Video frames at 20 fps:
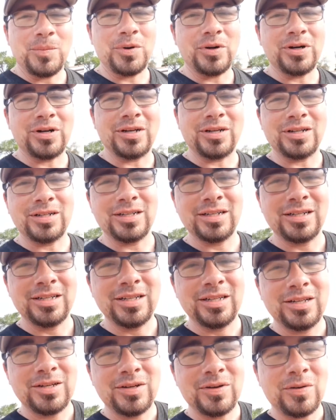but uh,
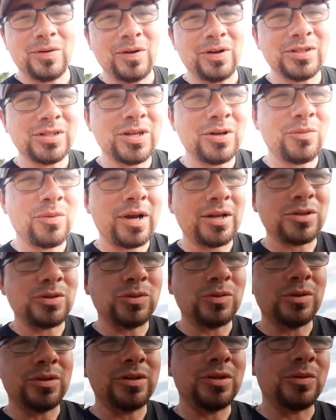let's get right
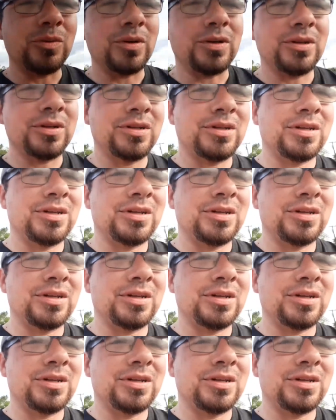to it anyway.